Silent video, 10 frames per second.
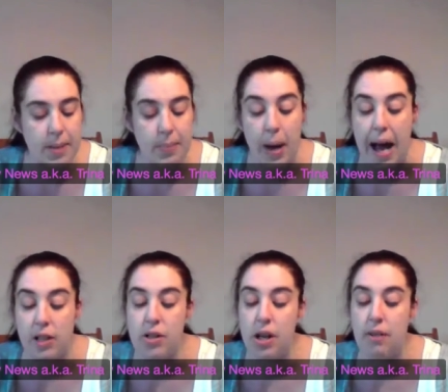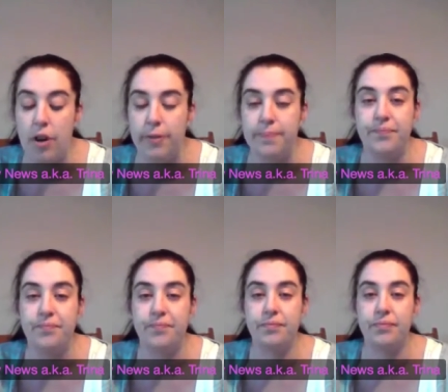put Granny Maud up
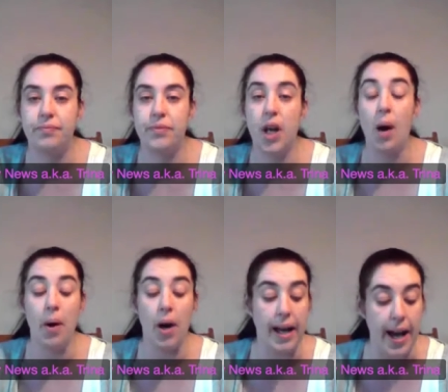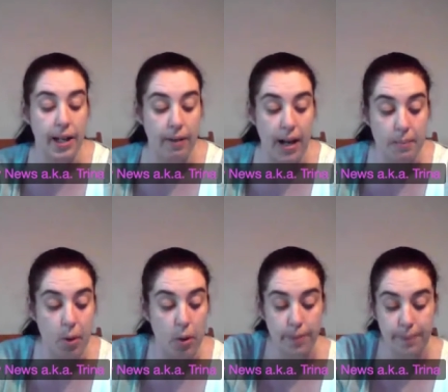first, as you oh, mentioned oh, her, so
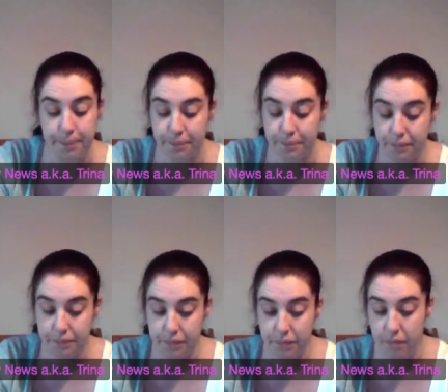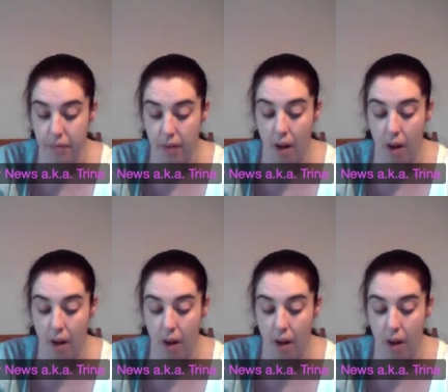Maud. we'll start with her.